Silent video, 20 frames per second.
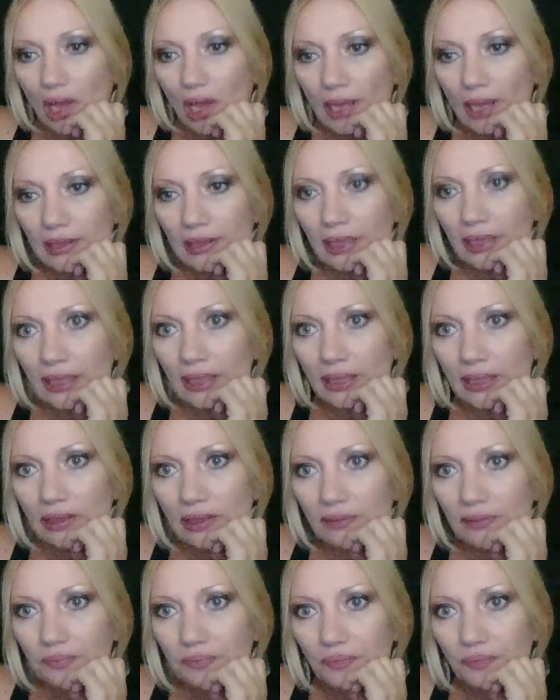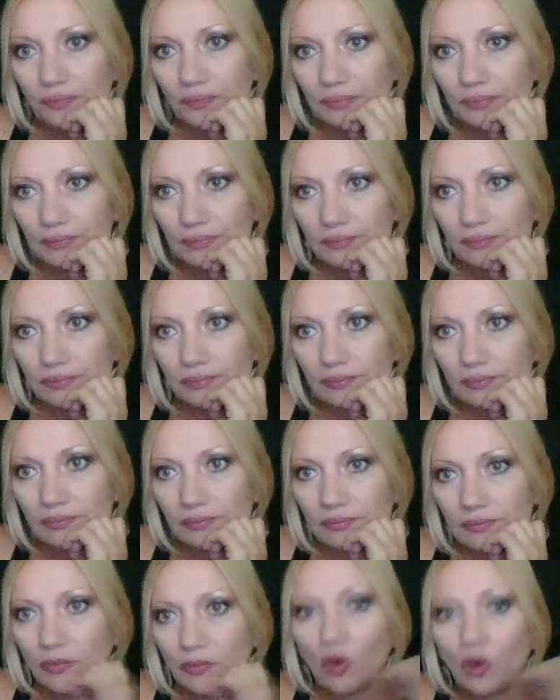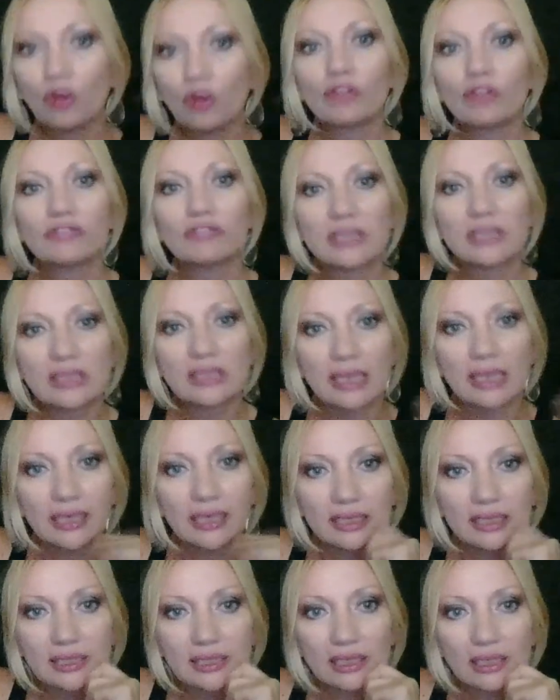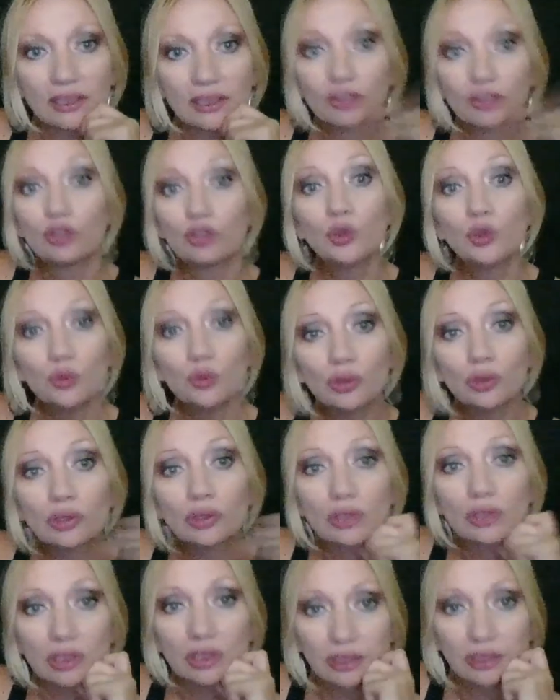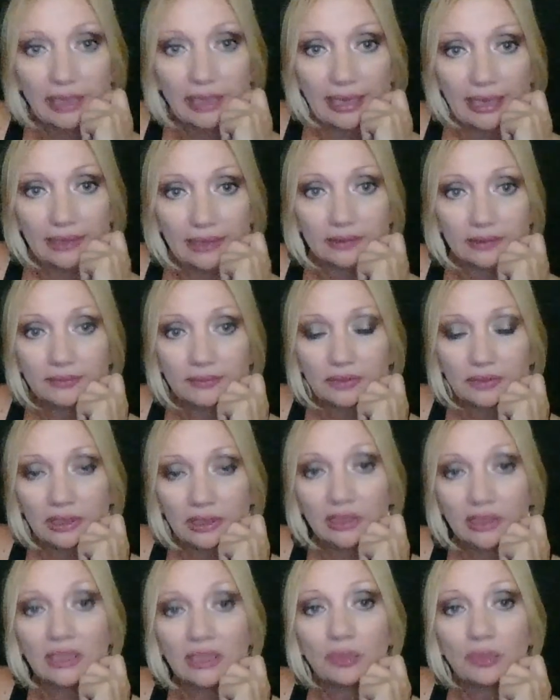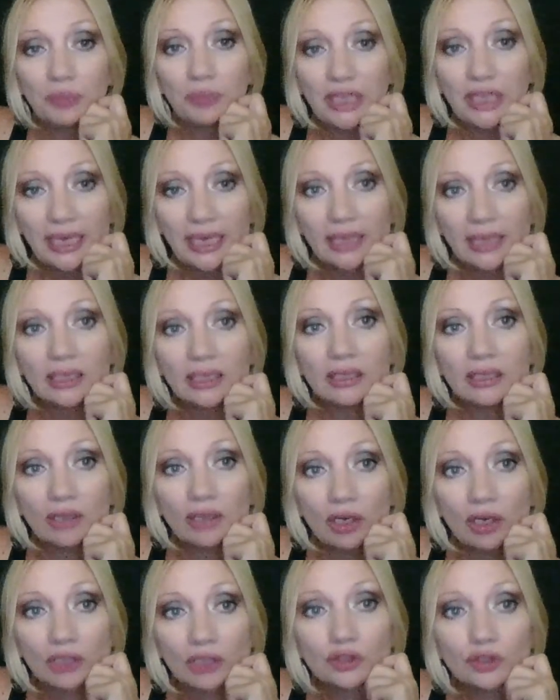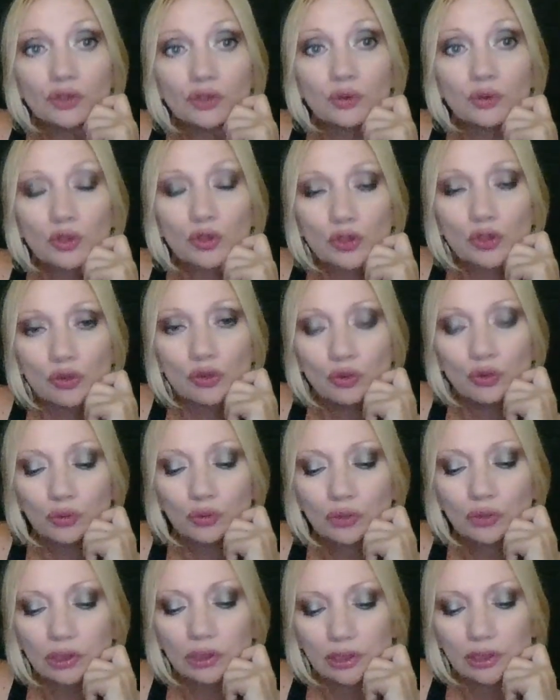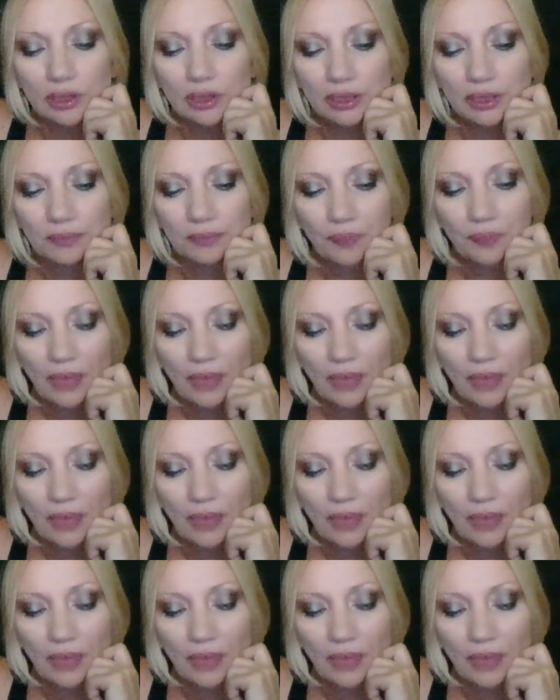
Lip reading: then all of this, like I said, their noodles are that. They're going to be hanging on to those noodles.